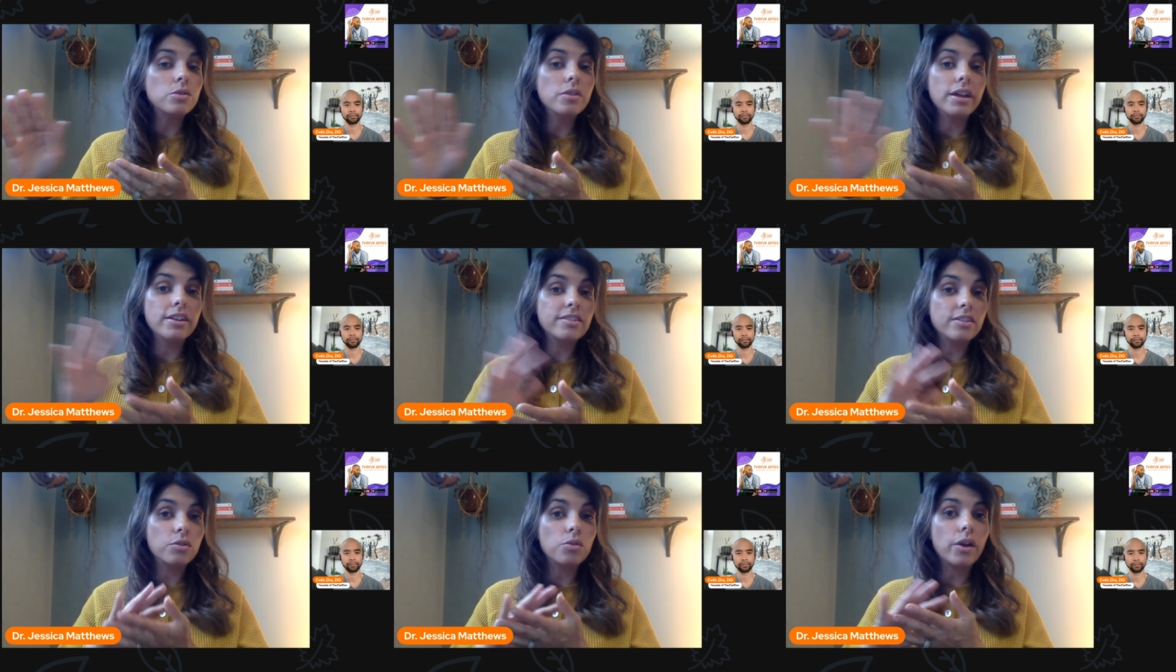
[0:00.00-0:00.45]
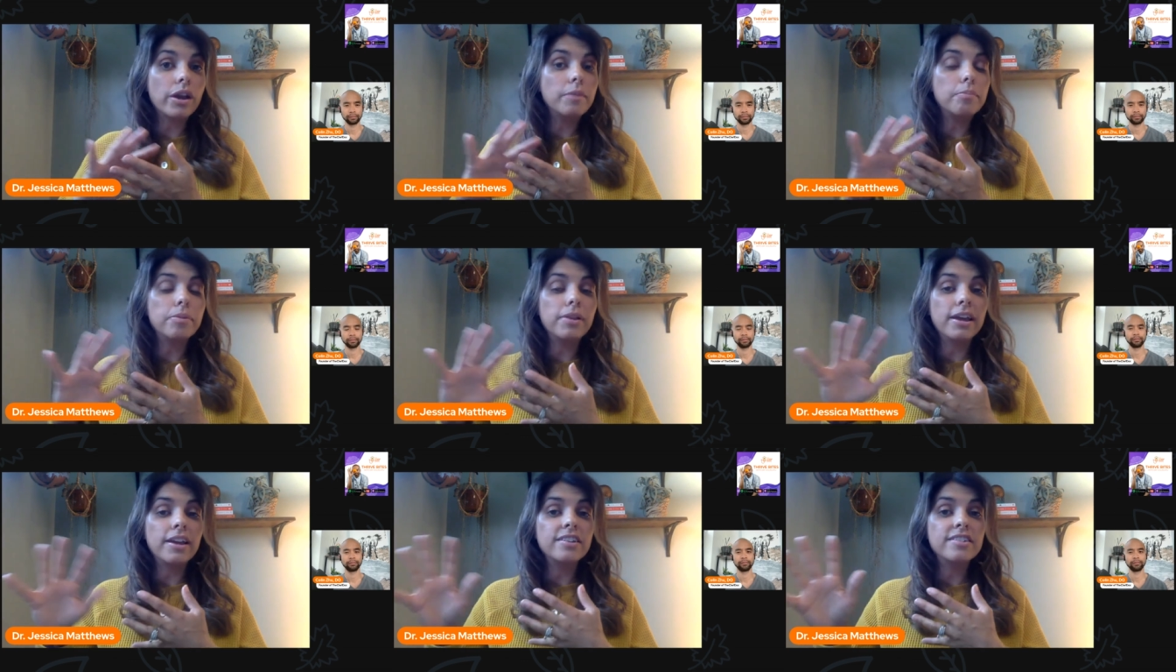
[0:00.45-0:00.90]
That's a great
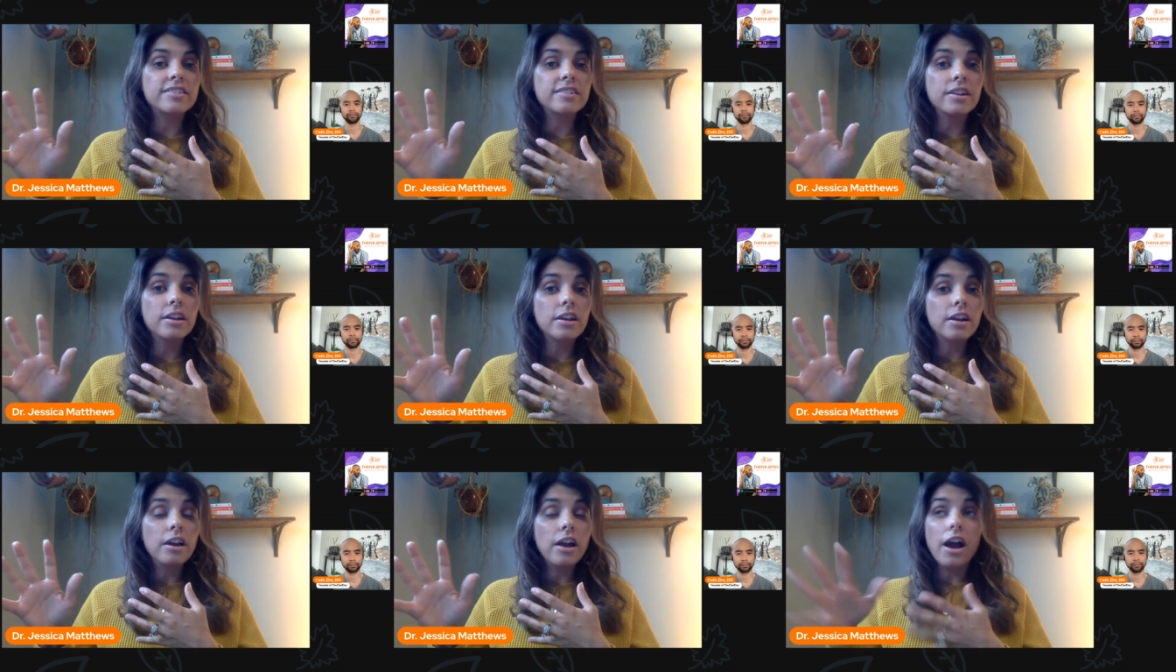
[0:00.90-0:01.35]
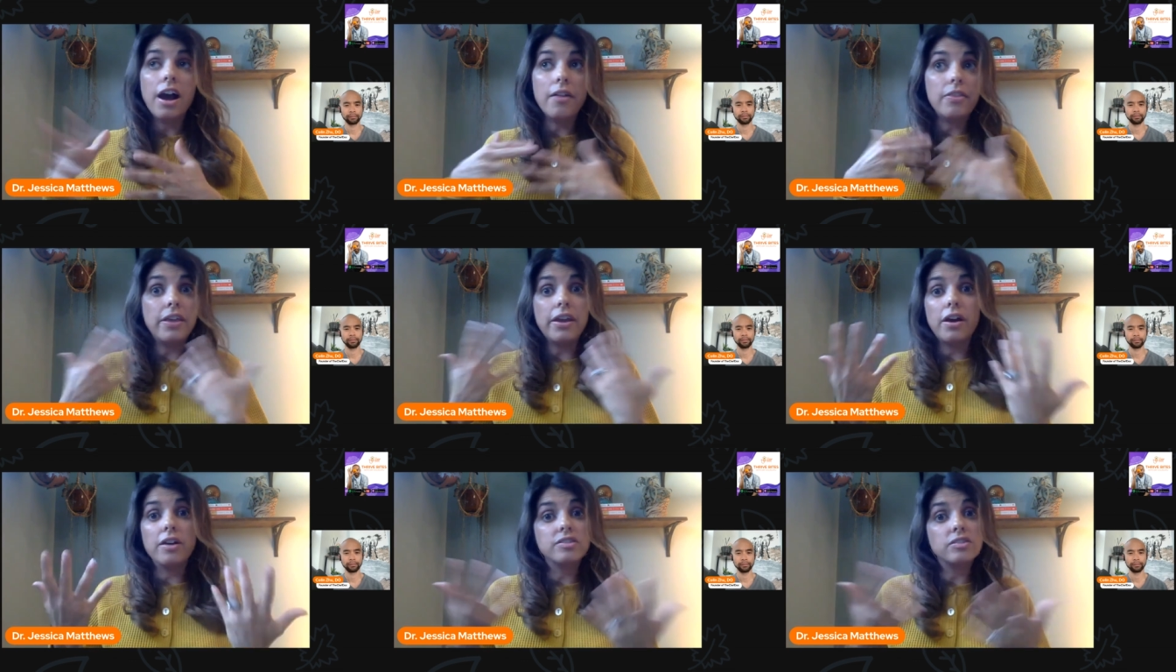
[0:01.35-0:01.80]
place uh,
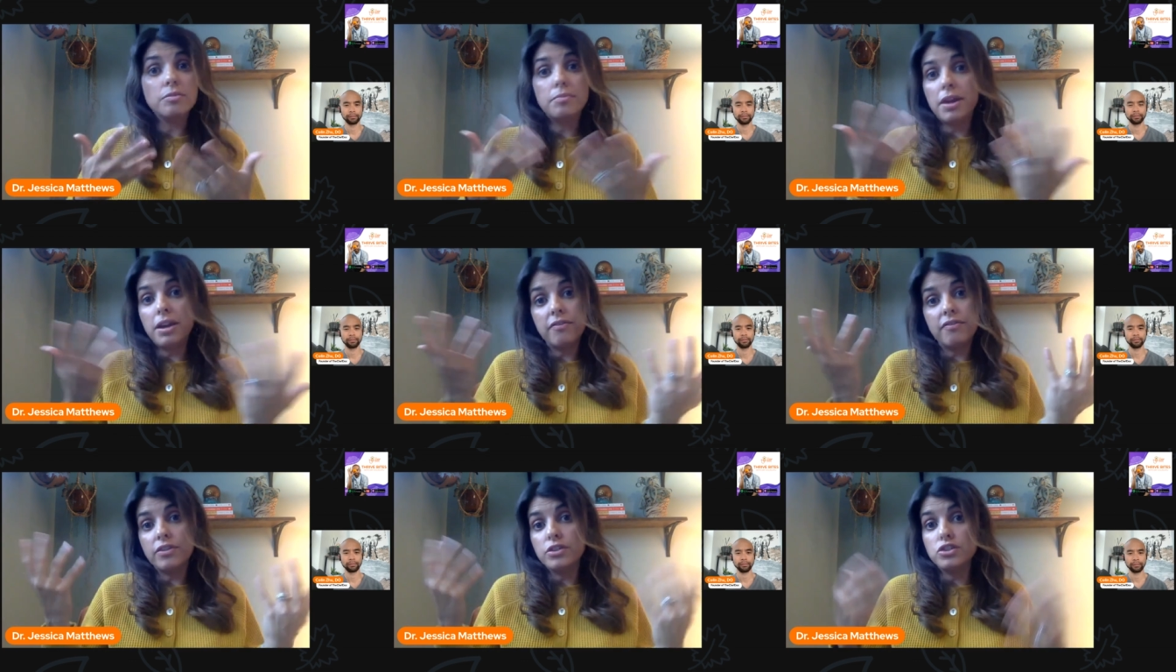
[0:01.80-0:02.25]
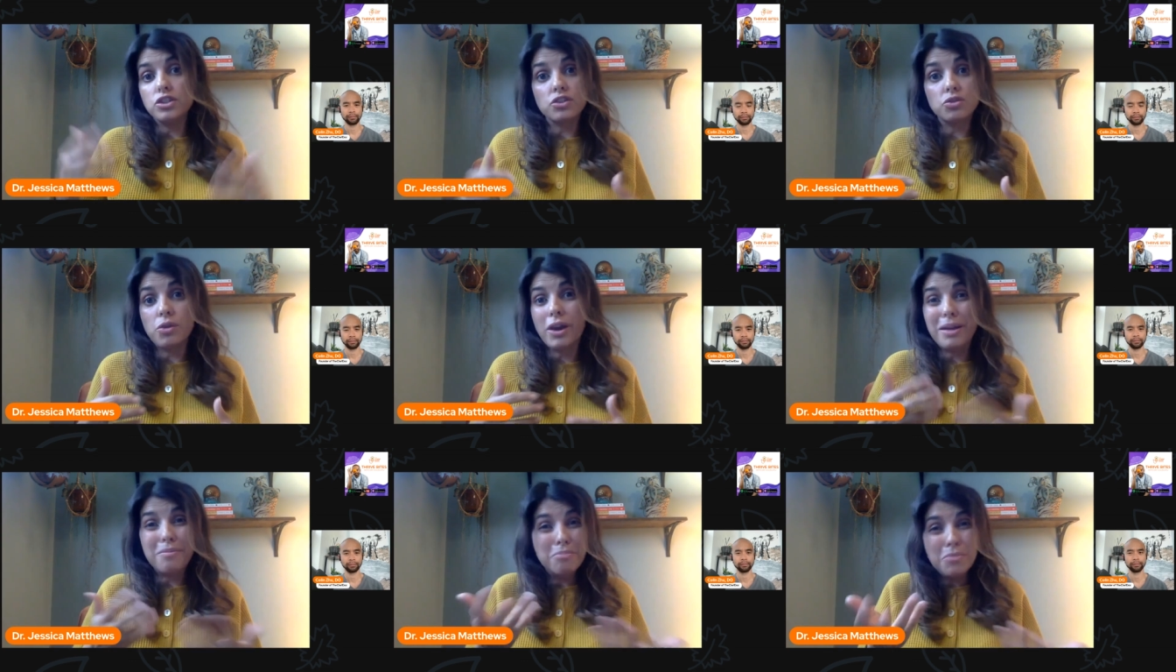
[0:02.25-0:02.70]
they also make for just
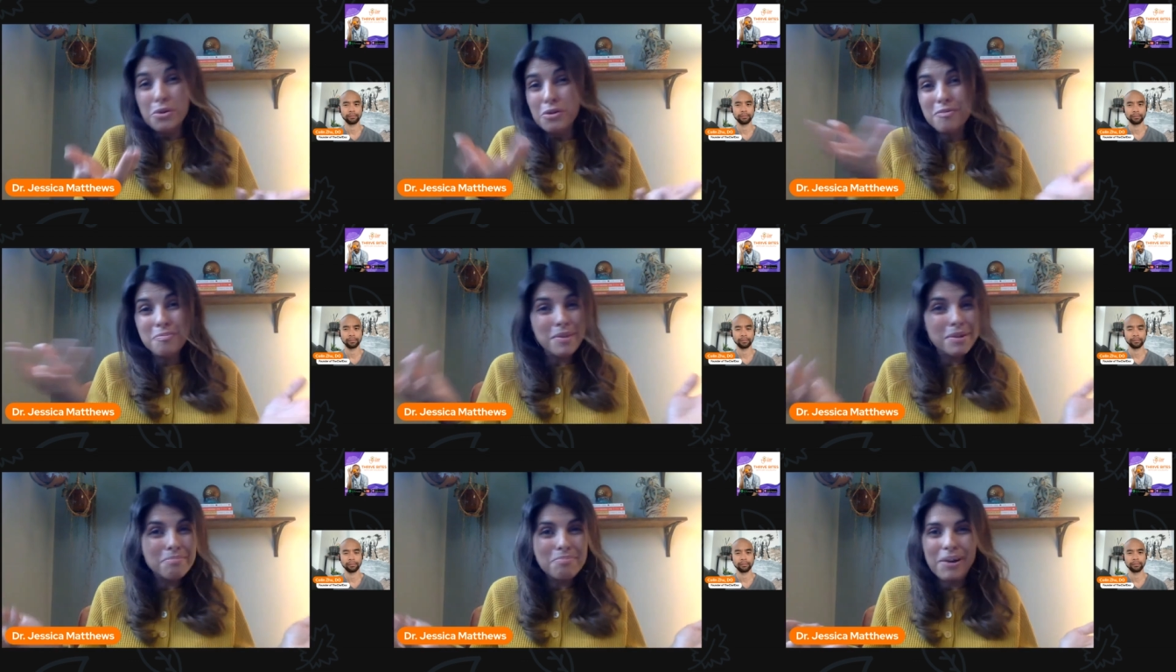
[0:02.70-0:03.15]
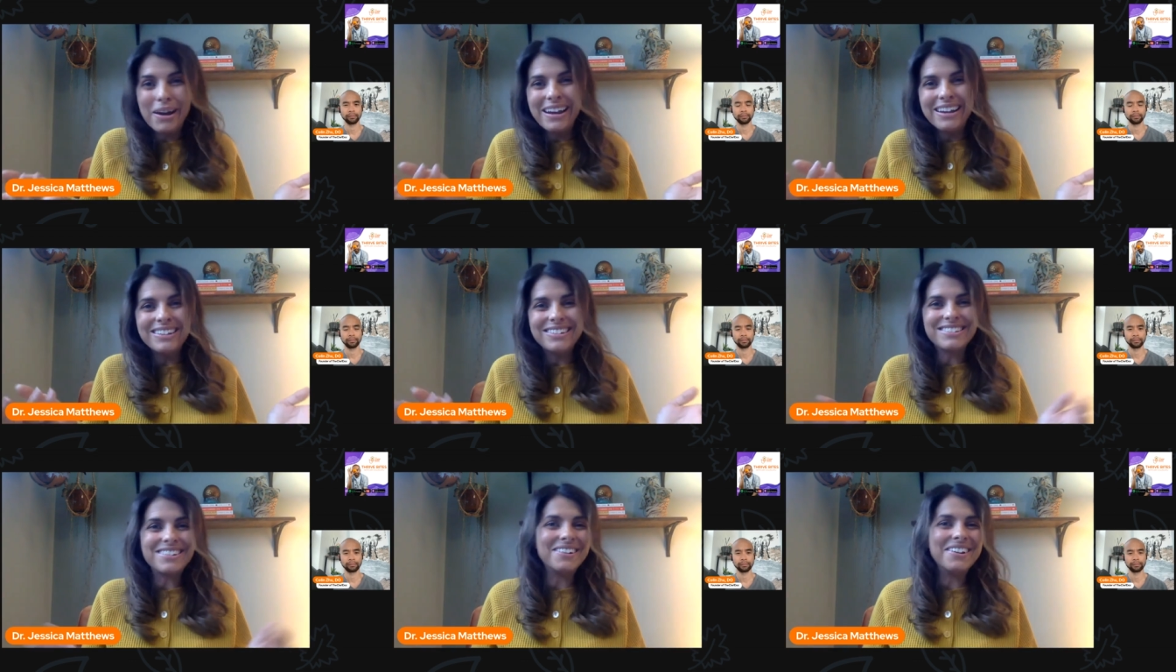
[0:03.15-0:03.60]
great movement
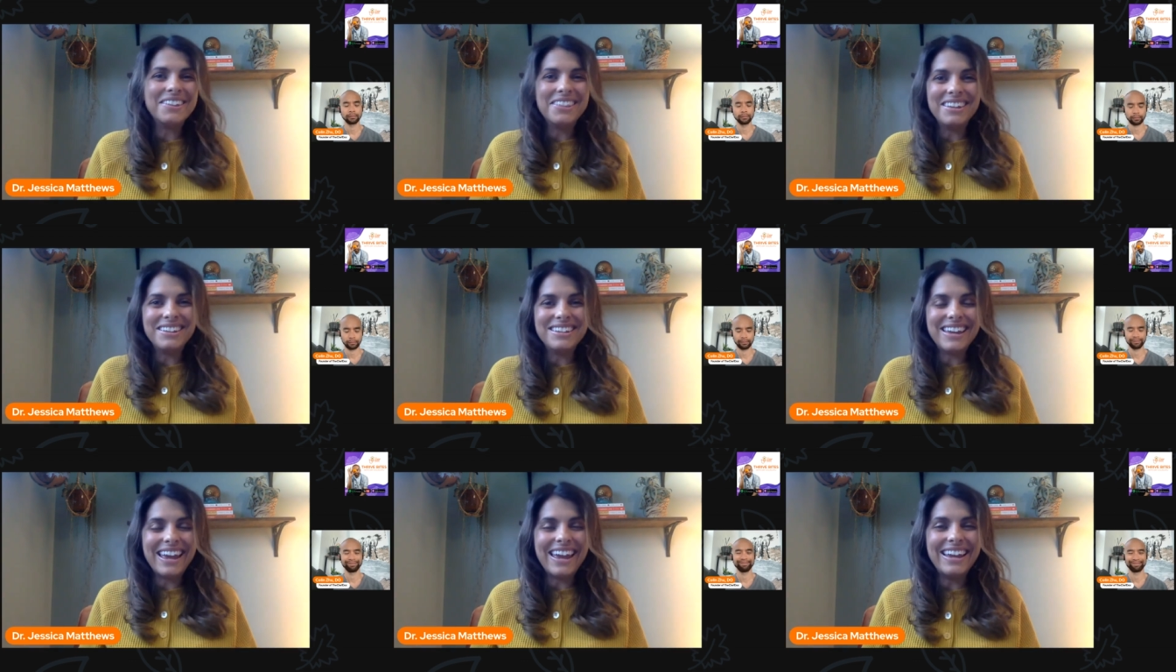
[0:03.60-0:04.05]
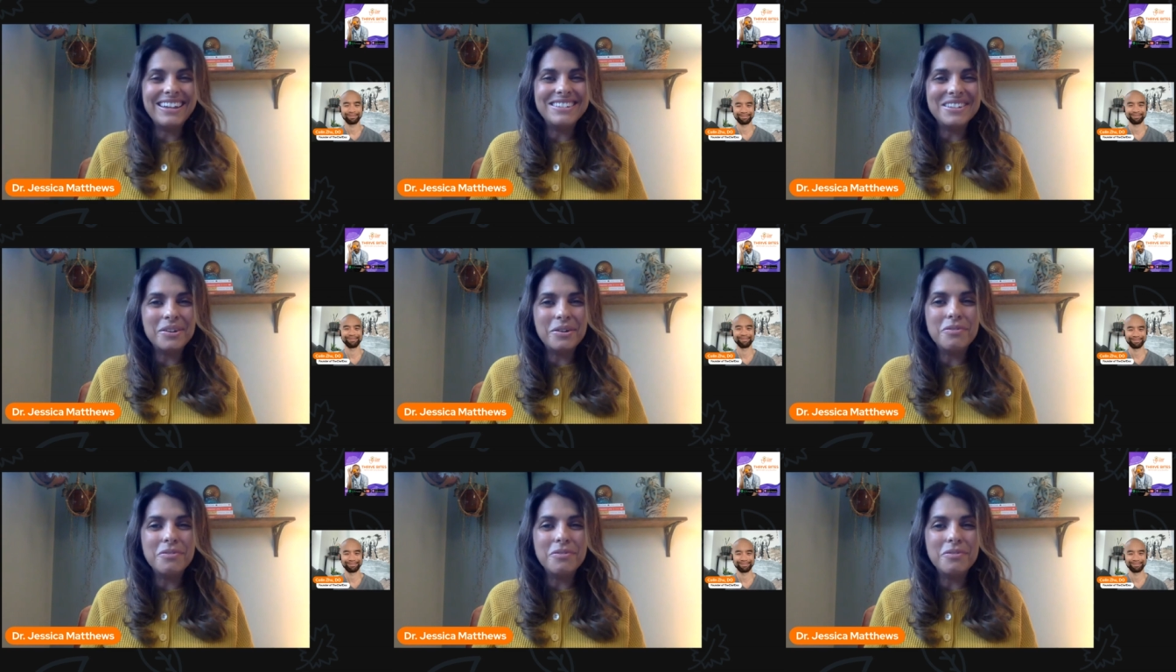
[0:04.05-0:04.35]
breaks during the day too.